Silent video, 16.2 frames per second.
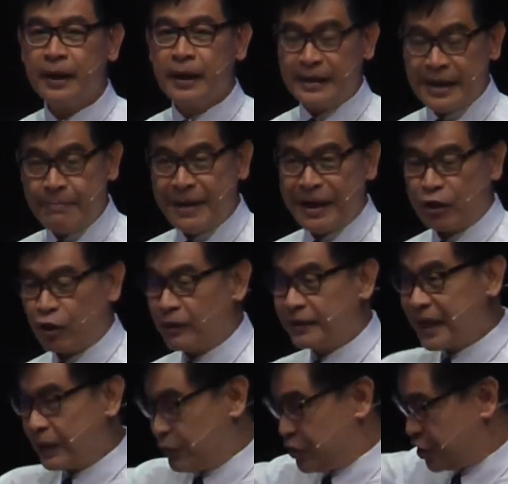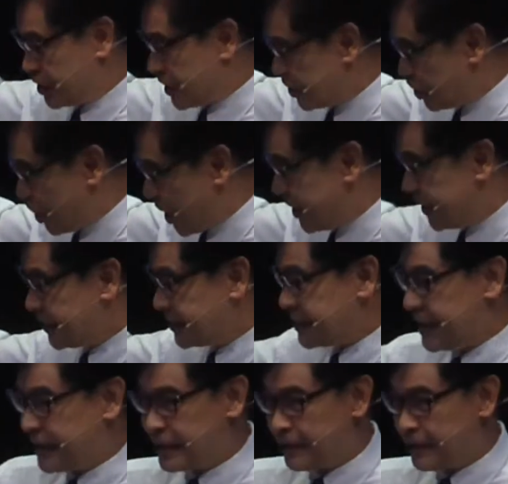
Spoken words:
Then my contact, which is the Chinese lady,